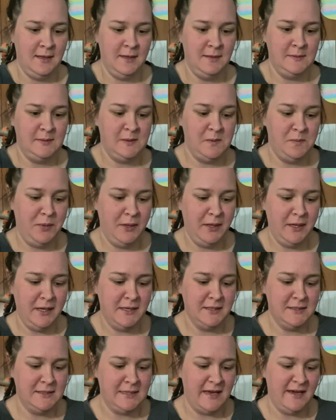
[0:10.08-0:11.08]
It's a pretty
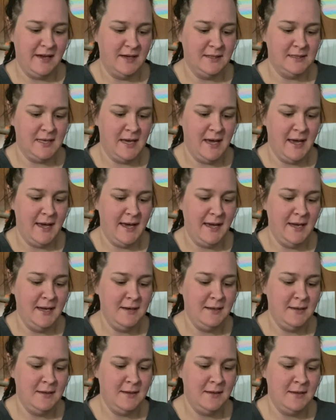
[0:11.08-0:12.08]
good day
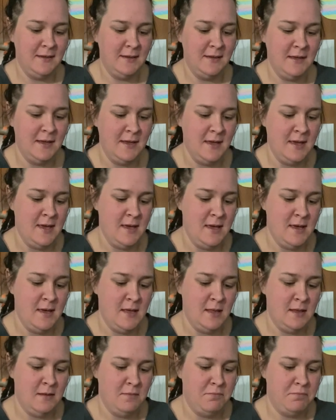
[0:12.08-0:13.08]
outside.
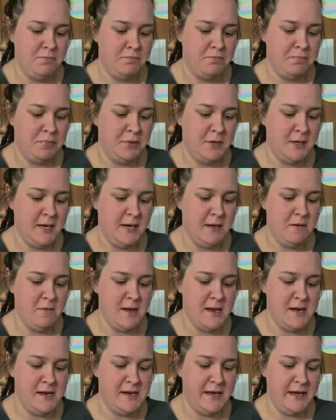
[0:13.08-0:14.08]
Pretty
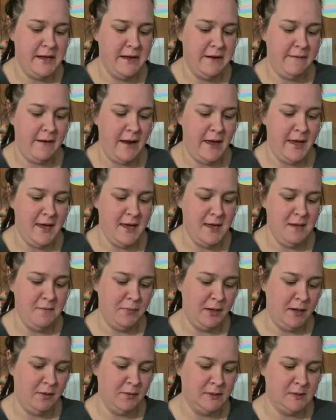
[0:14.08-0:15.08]
windy, right?
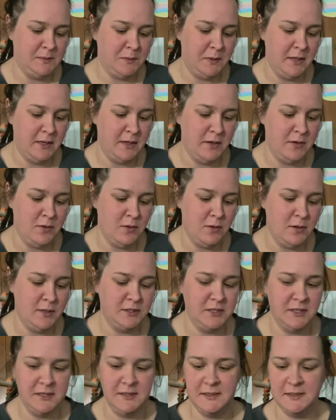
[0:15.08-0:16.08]
But it was pretty
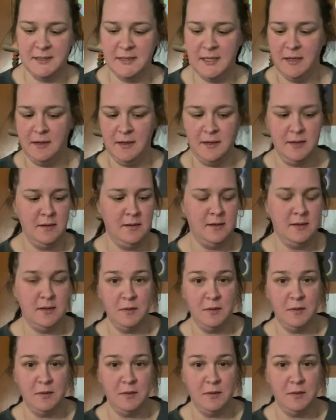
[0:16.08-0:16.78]
gorgeous still.